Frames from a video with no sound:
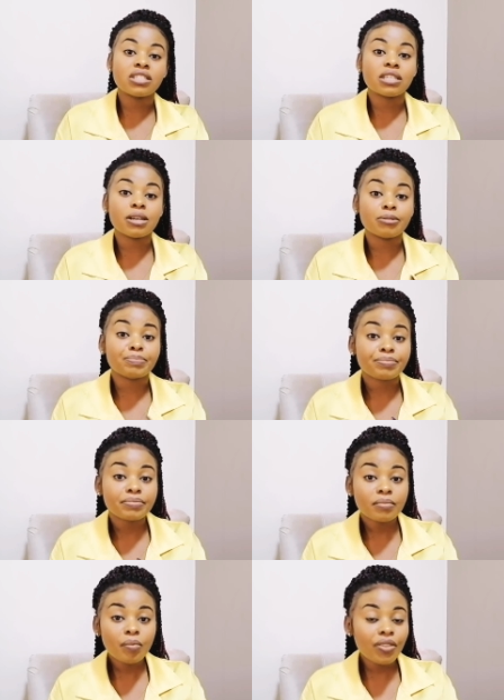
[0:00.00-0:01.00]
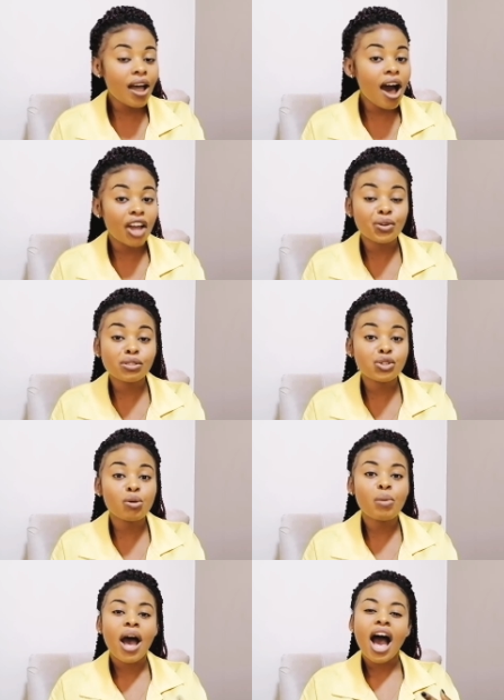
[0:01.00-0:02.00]
let's say um, uh,
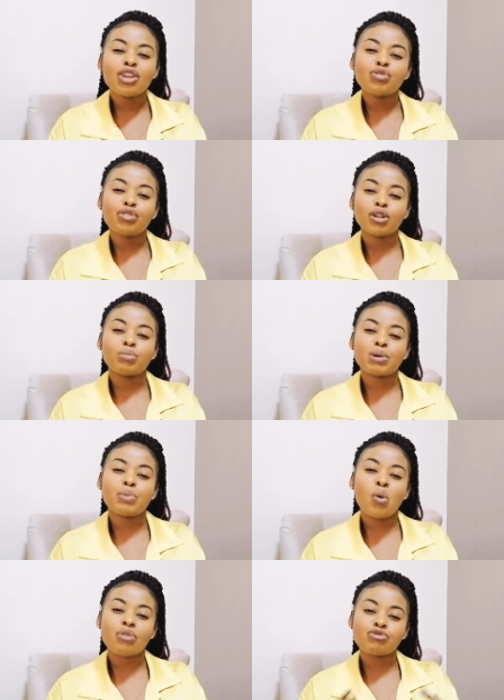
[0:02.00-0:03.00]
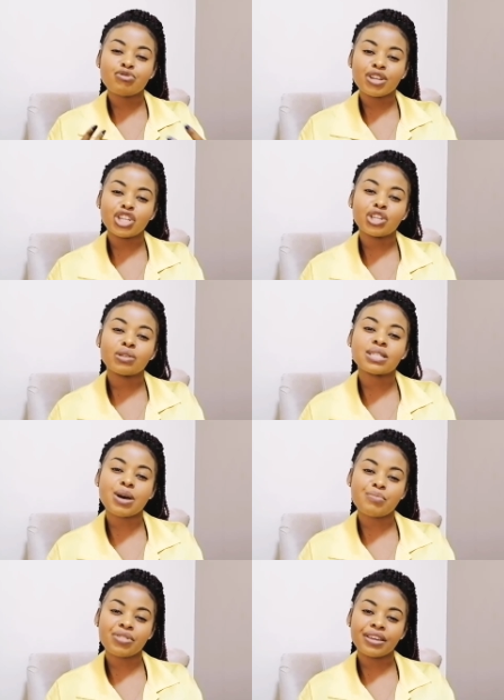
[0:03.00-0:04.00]
YouTube, are you following people who are feeding you
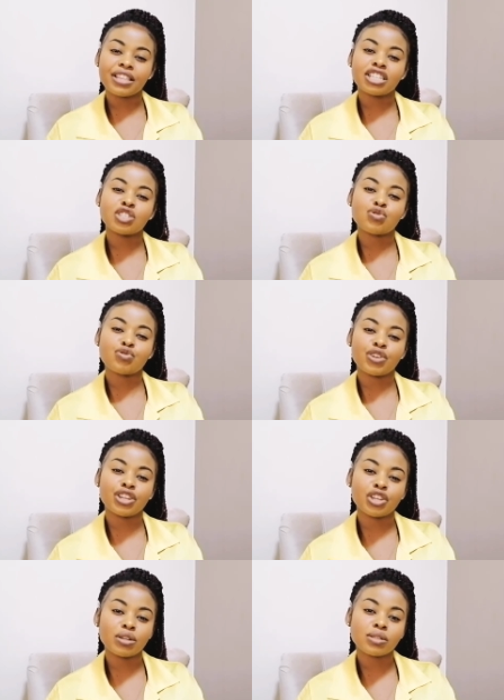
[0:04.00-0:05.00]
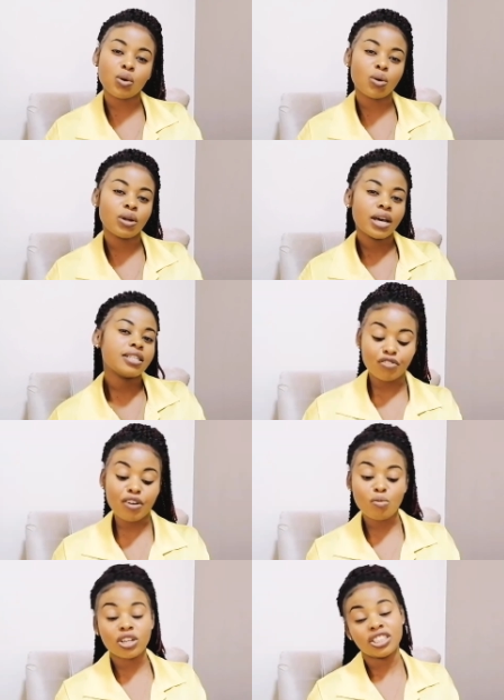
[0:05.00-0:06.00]
something that is feeding your soul? If
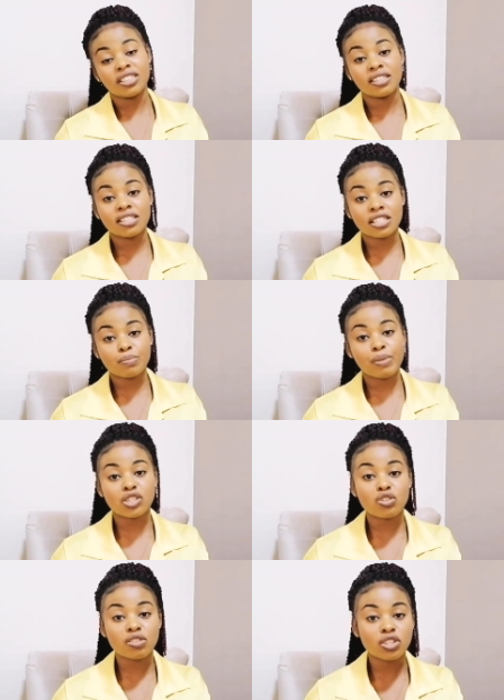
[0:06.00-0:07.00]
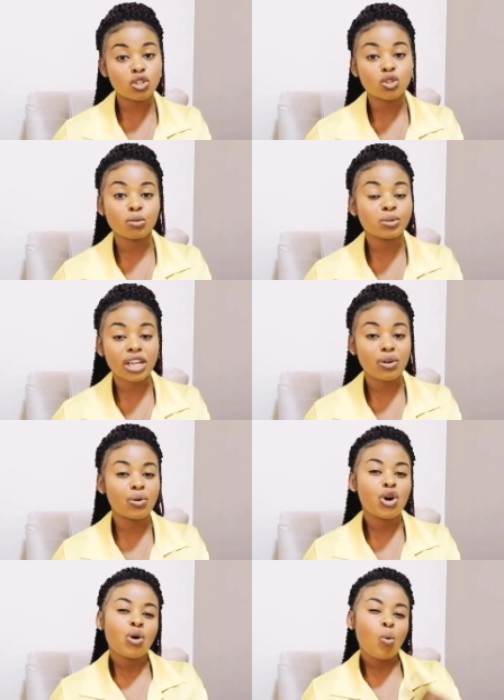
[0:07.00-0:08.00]
I'm watching this person's YouTube
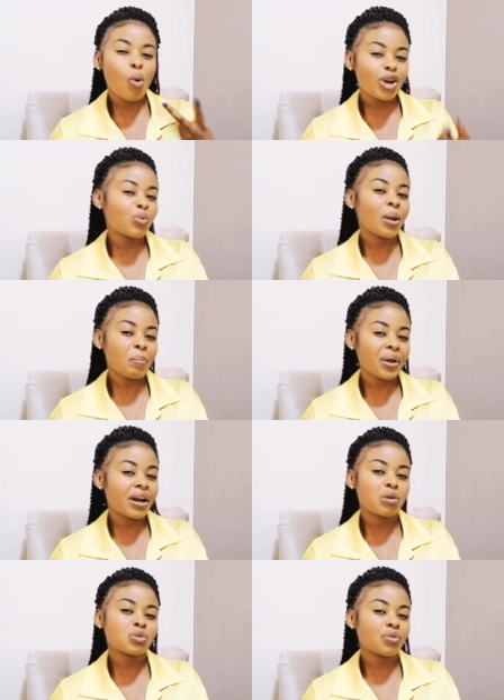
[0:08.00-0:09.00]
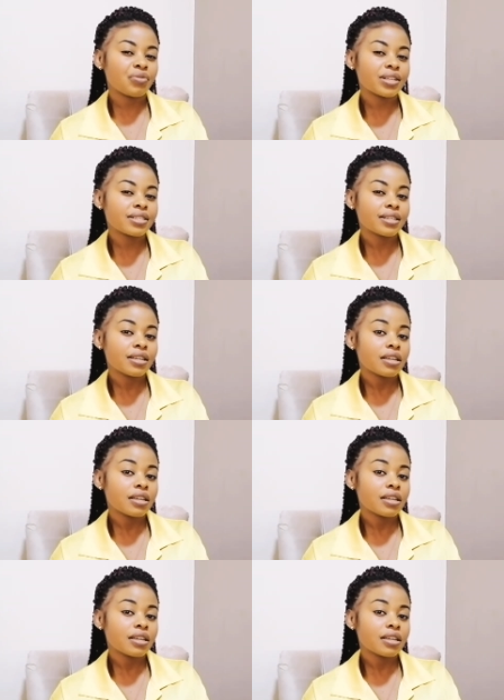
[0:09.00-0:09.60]
channel, what do I pick out of it?